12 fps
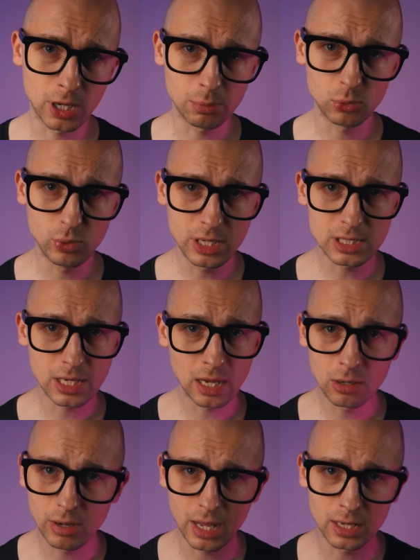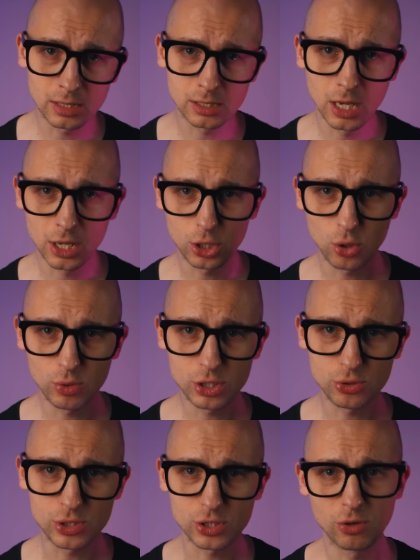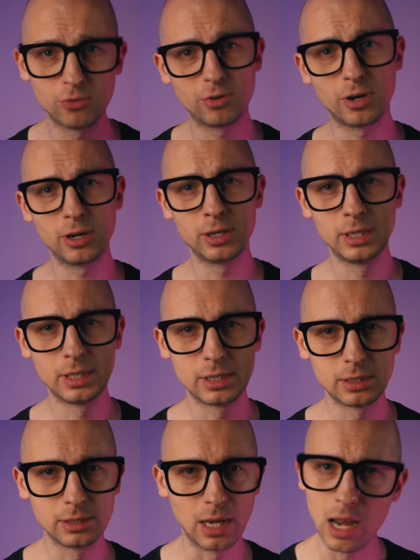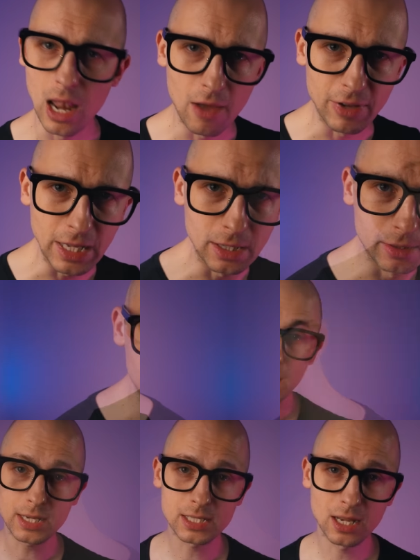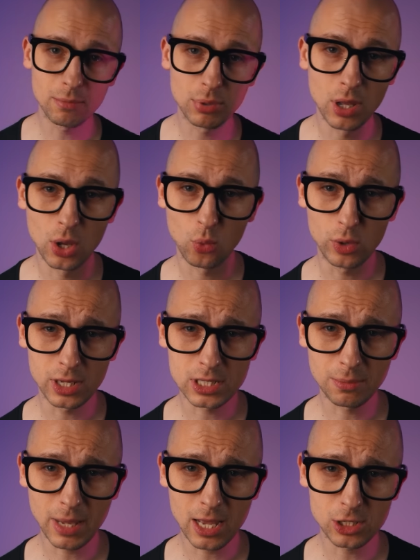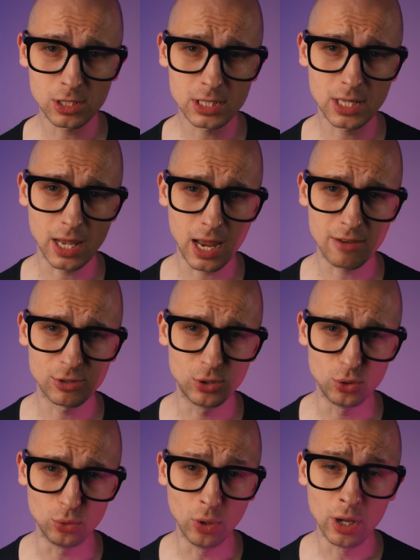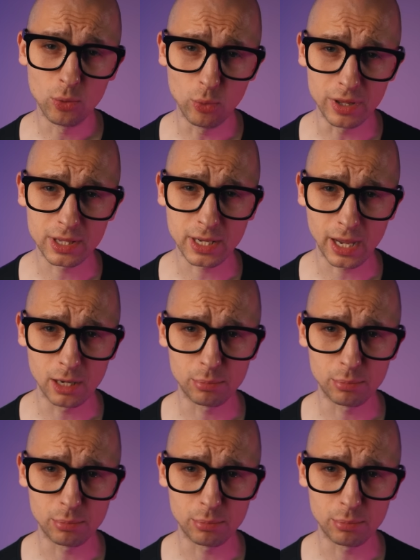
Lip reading: couple of weeks now and no issues so far. Loving it. Next up, we get some gadgets that have to do with tire